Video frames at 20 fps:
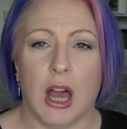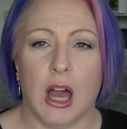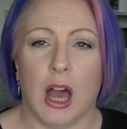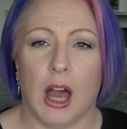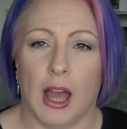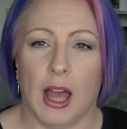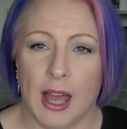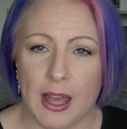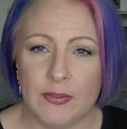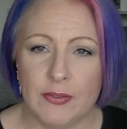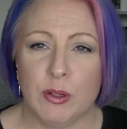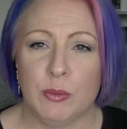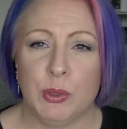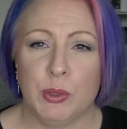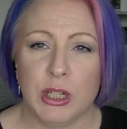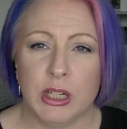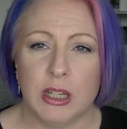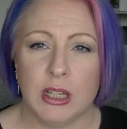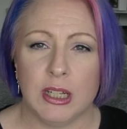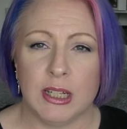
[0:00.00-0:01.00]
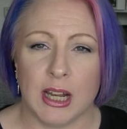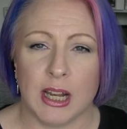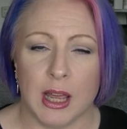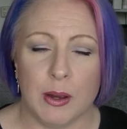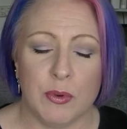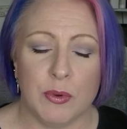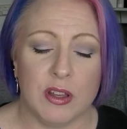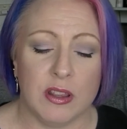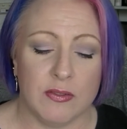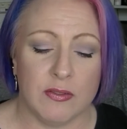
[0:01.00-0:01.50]
I have to put a
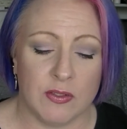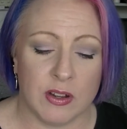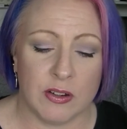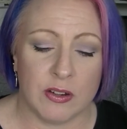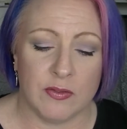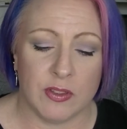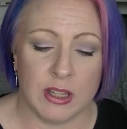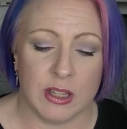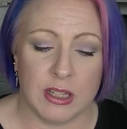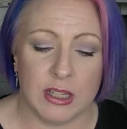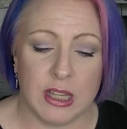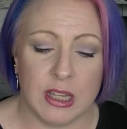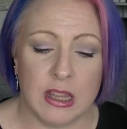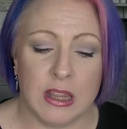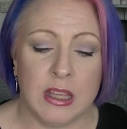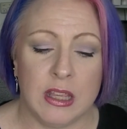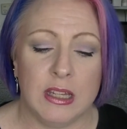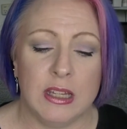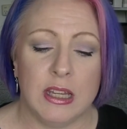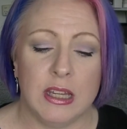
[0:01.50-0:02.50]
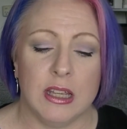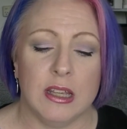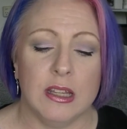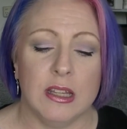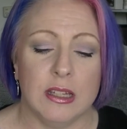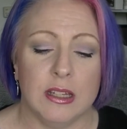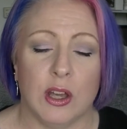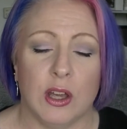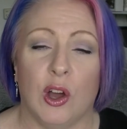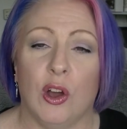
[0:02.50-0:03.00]
disclaimer at the front of this. This
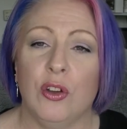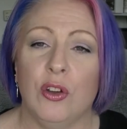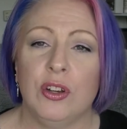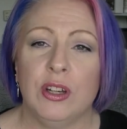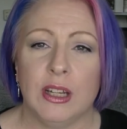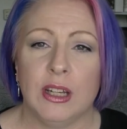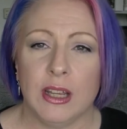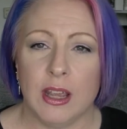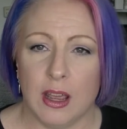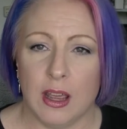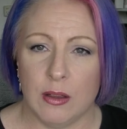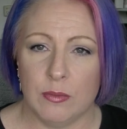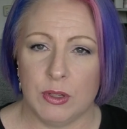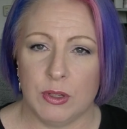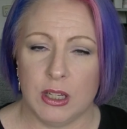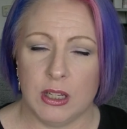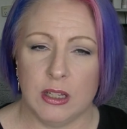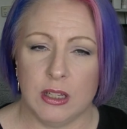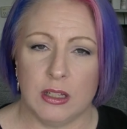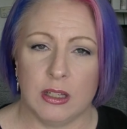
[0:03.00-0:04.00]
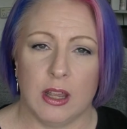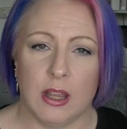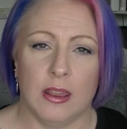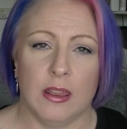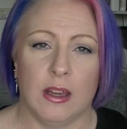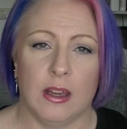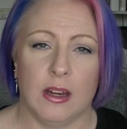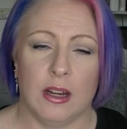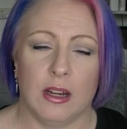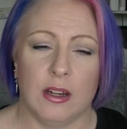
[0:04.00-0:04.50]
is only empties
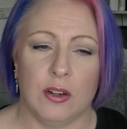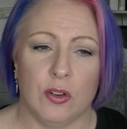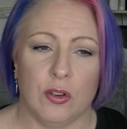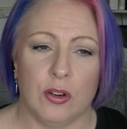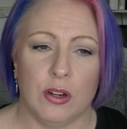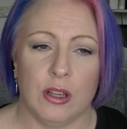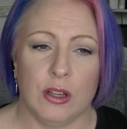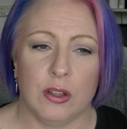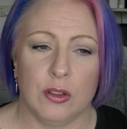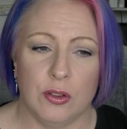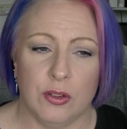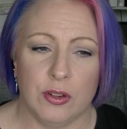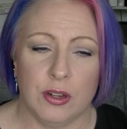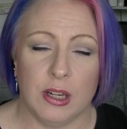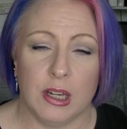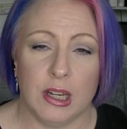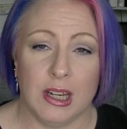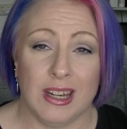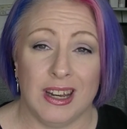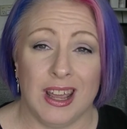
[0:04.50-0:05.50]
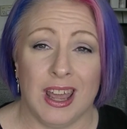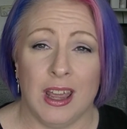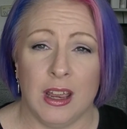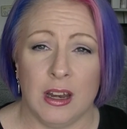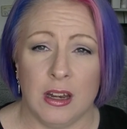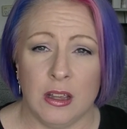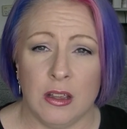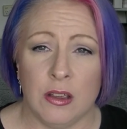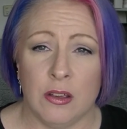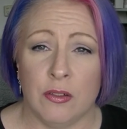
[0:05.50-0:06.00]
that are not included in
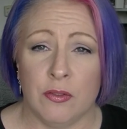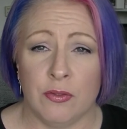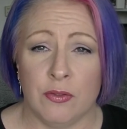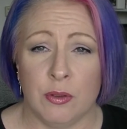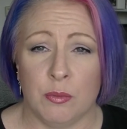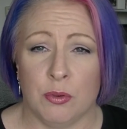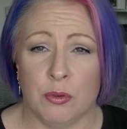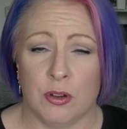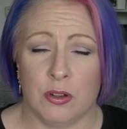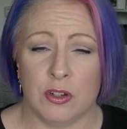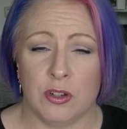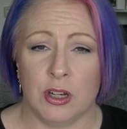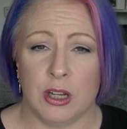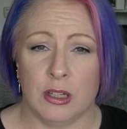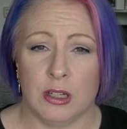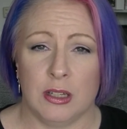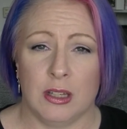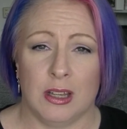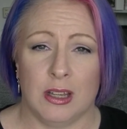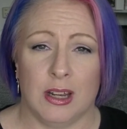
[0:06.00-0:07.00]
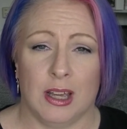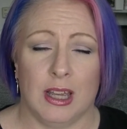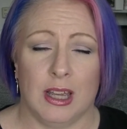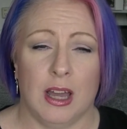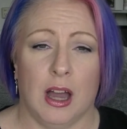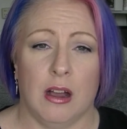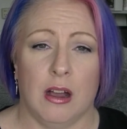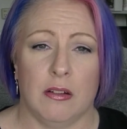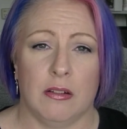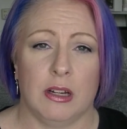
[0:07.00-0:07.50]
any of the projects that I
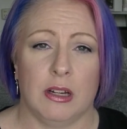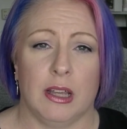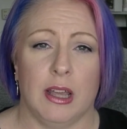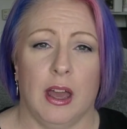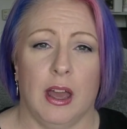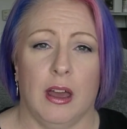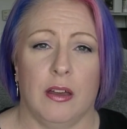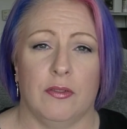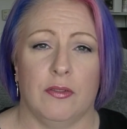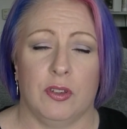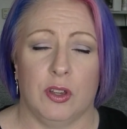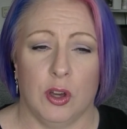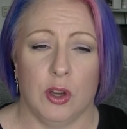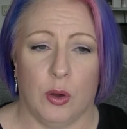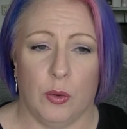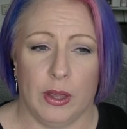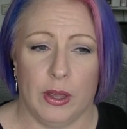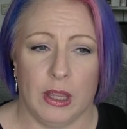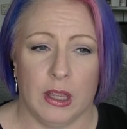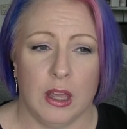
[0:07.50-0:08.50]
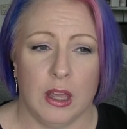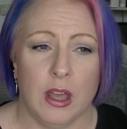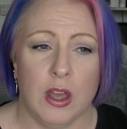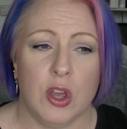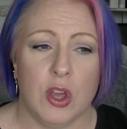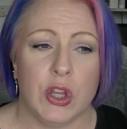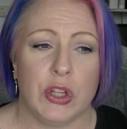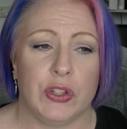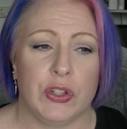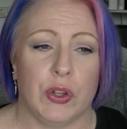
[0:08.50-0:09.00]
currently have going.
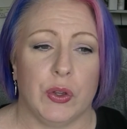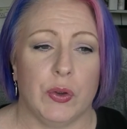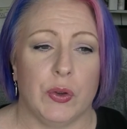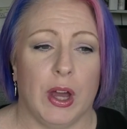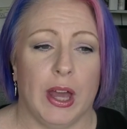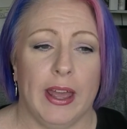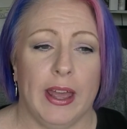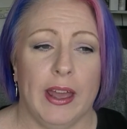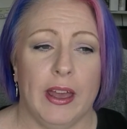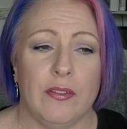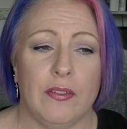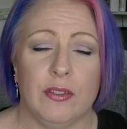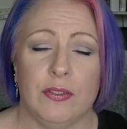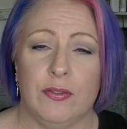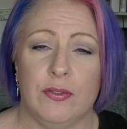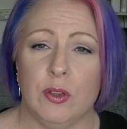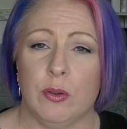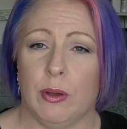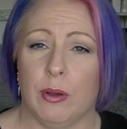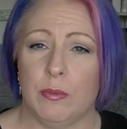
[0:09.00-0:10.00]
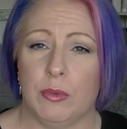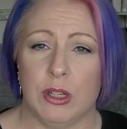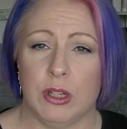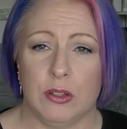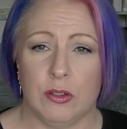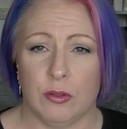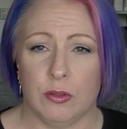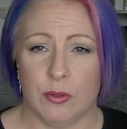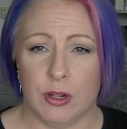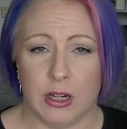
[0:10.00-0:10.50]
So I have a few
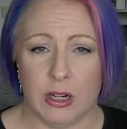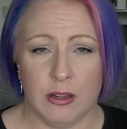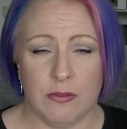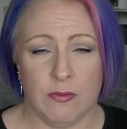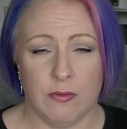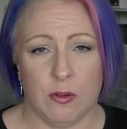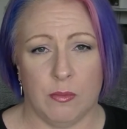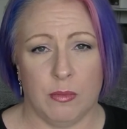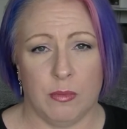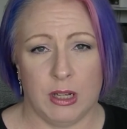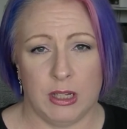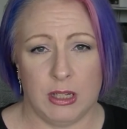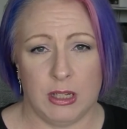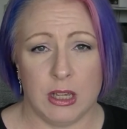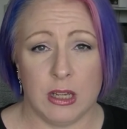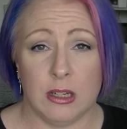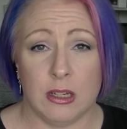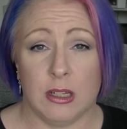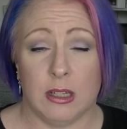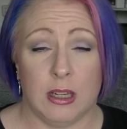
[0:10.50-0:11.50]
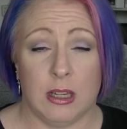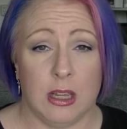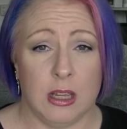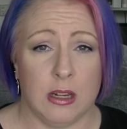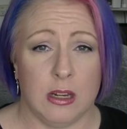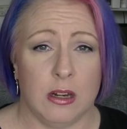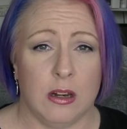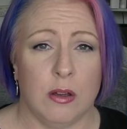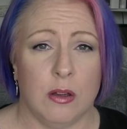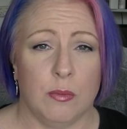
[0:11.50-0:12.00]
empties already from my Skinners
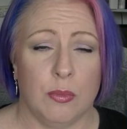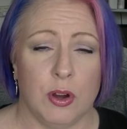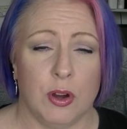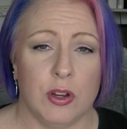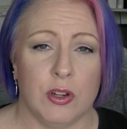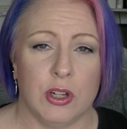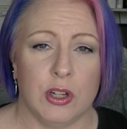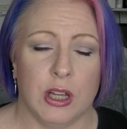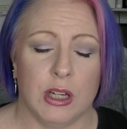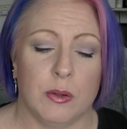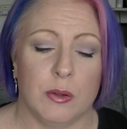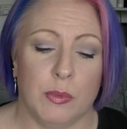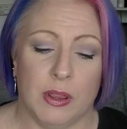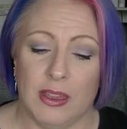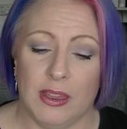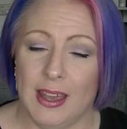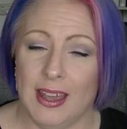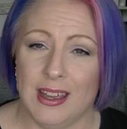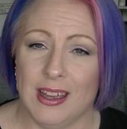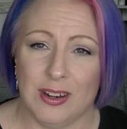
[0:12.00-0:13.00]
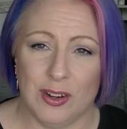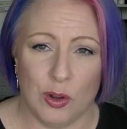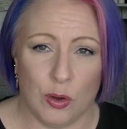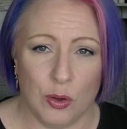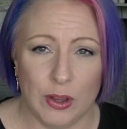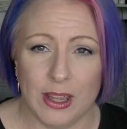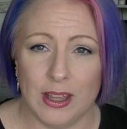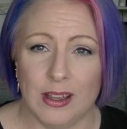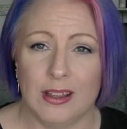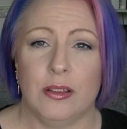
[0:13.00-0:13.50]
In project, but they are
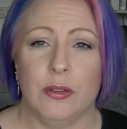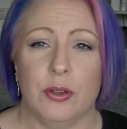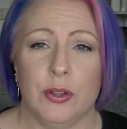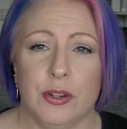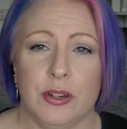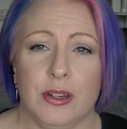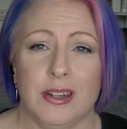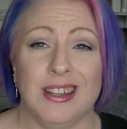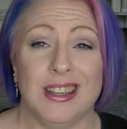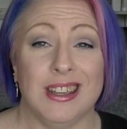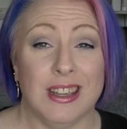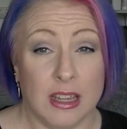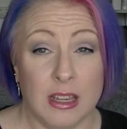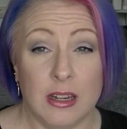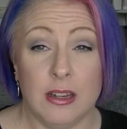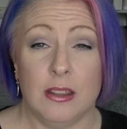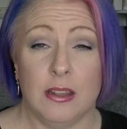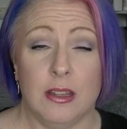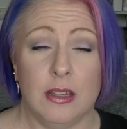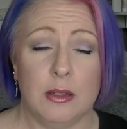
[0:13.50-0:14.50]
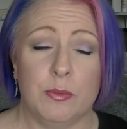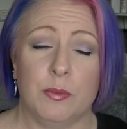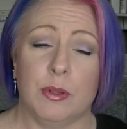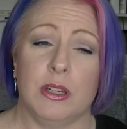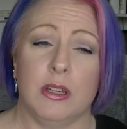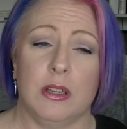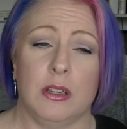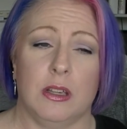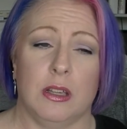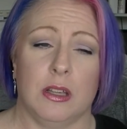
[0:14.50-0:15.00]
not included in this
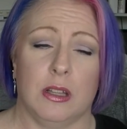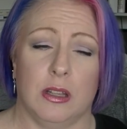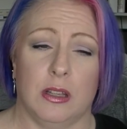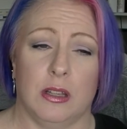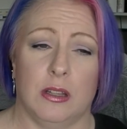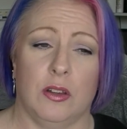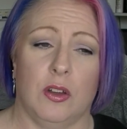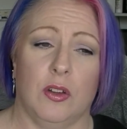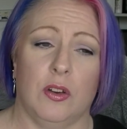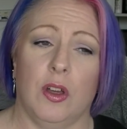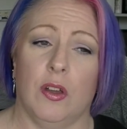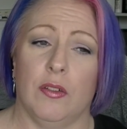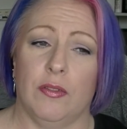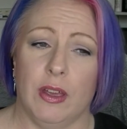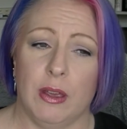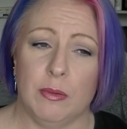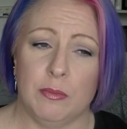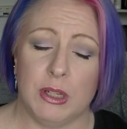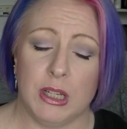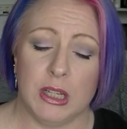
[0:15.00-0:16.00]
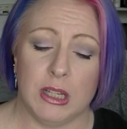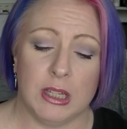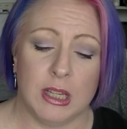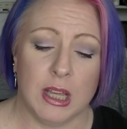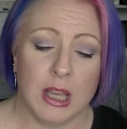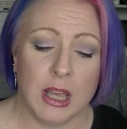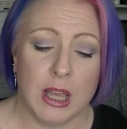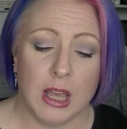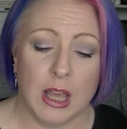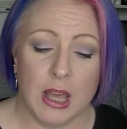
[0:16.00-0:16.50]
particular lot of empties.
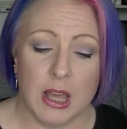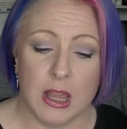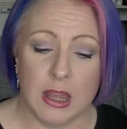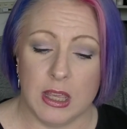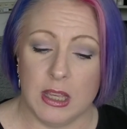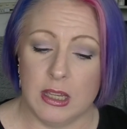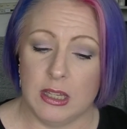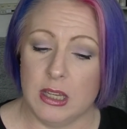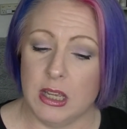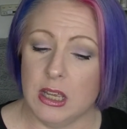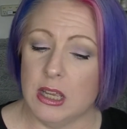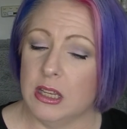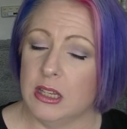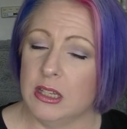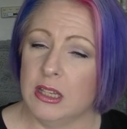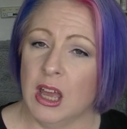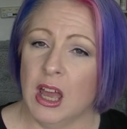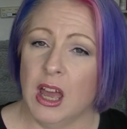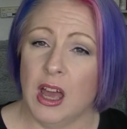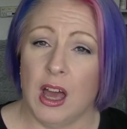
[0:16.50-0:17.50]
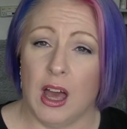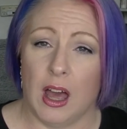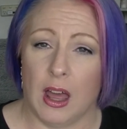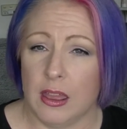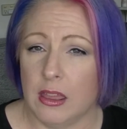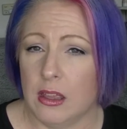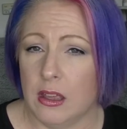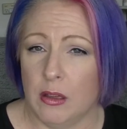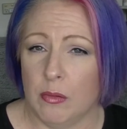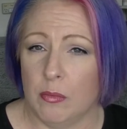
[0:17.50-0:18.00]
This is
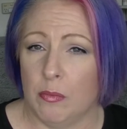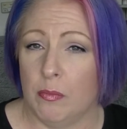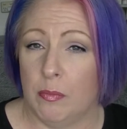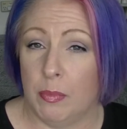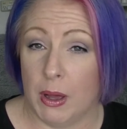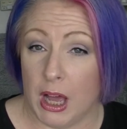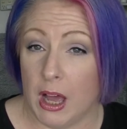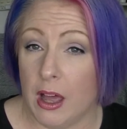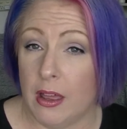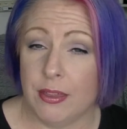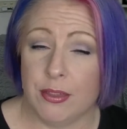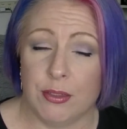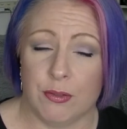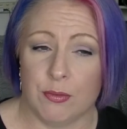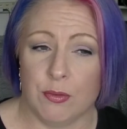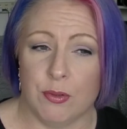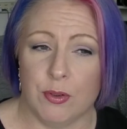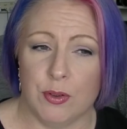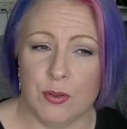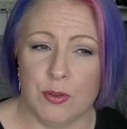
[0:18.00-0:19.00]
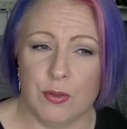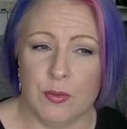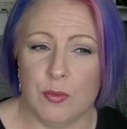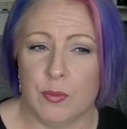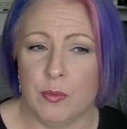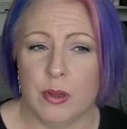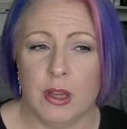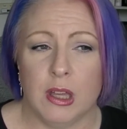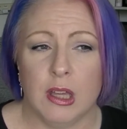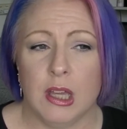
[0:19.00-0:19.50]
other
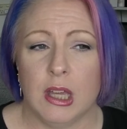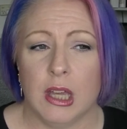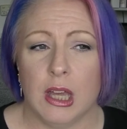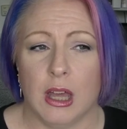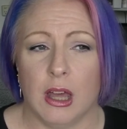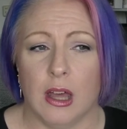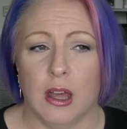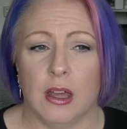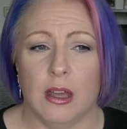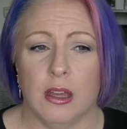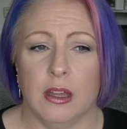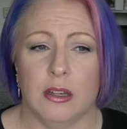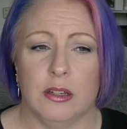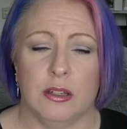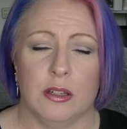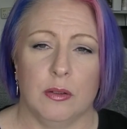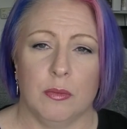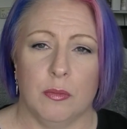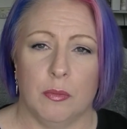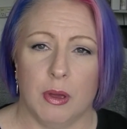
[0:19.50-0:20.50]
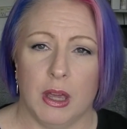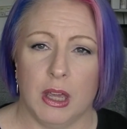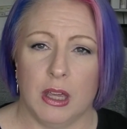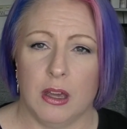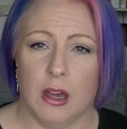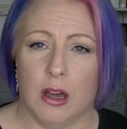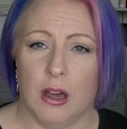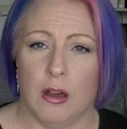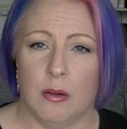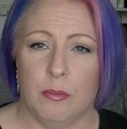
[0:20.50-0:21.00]
bathroom and
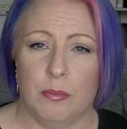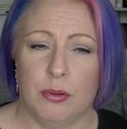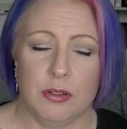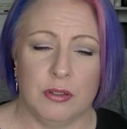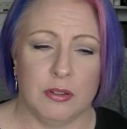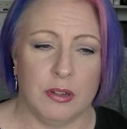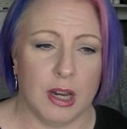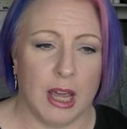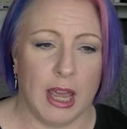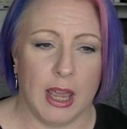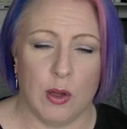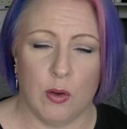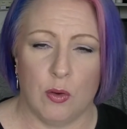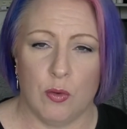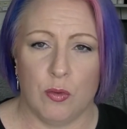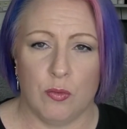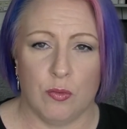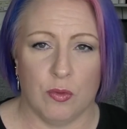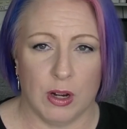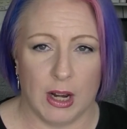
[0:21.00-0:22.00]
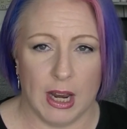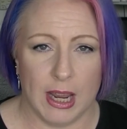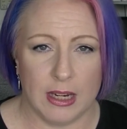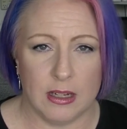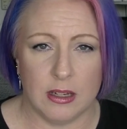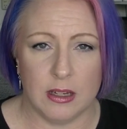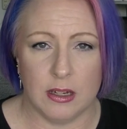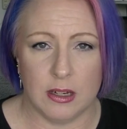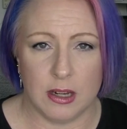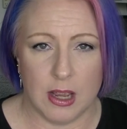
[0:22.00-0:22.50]
makeup nail
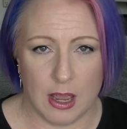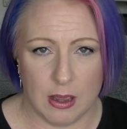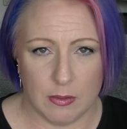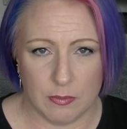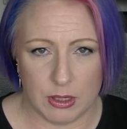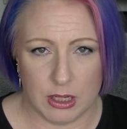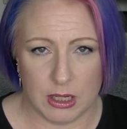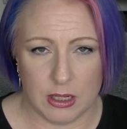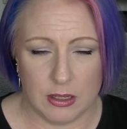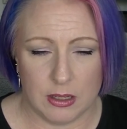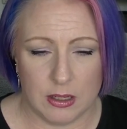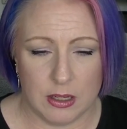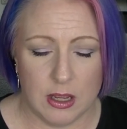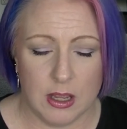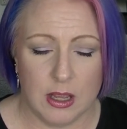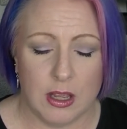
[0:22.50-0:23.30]
related empties.